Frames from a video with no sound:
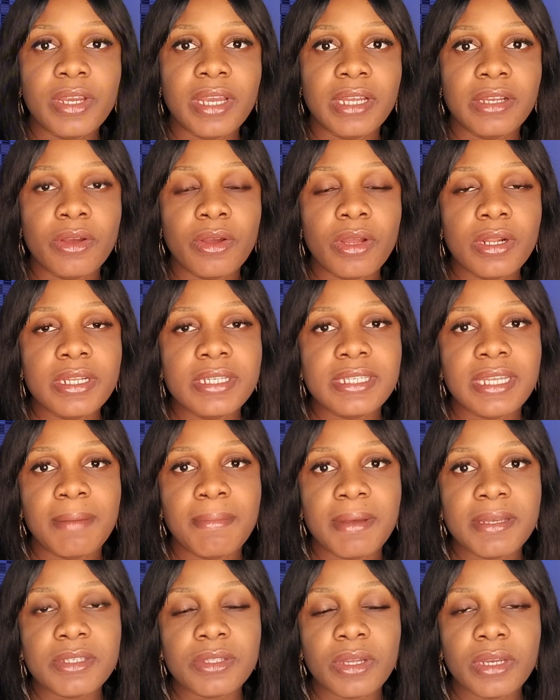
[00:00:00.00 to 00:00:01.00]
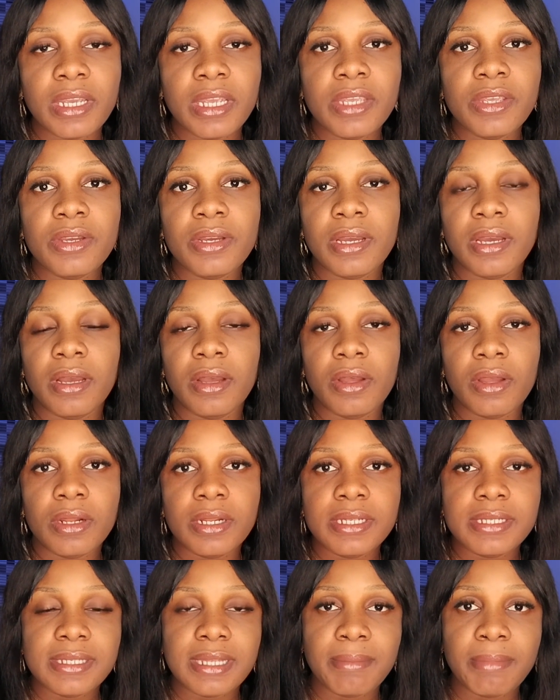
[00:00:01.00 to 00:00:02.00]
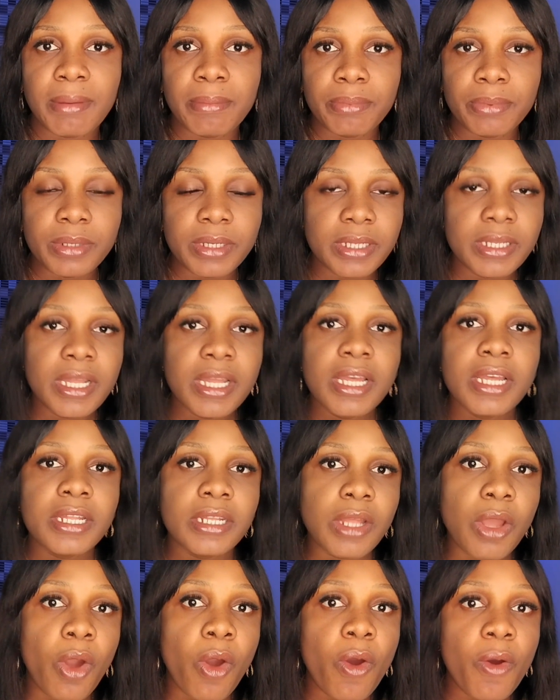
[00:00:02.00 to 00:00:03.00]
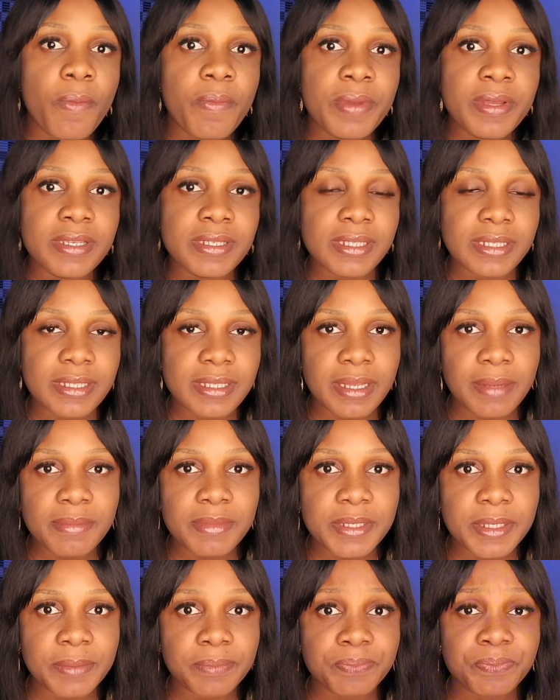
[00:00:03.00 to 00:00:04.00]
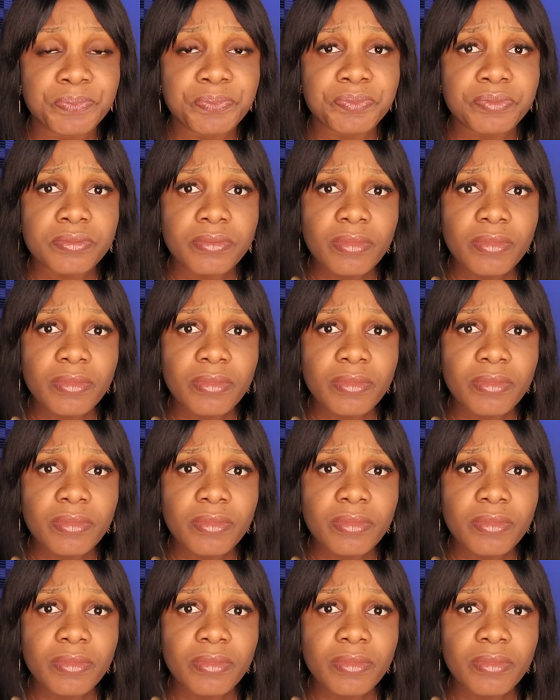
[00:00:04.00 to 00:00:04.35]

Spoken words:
You can call it cyberstalking, you can call it cyberbullying. They all mean the same thing.